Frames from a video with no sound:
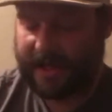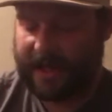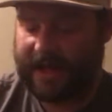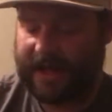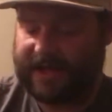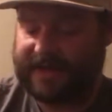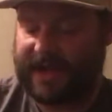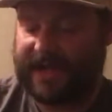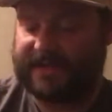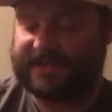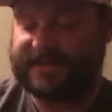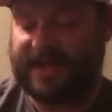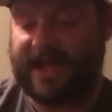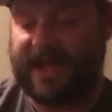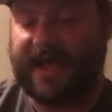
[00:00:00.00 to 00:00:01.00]

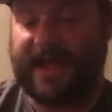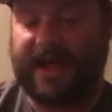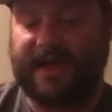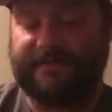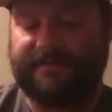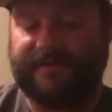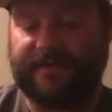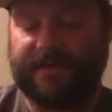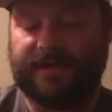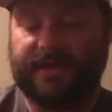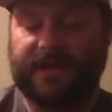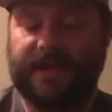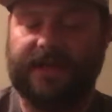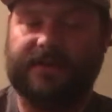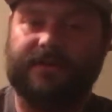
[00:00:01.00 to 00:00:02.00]
Next I have
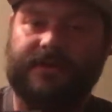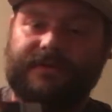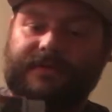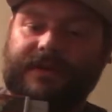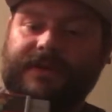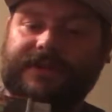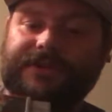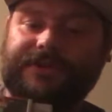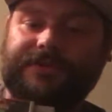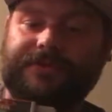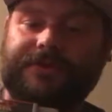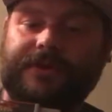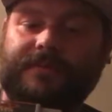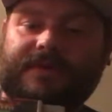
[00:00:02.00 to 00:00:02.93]
Ken Griffey Jr.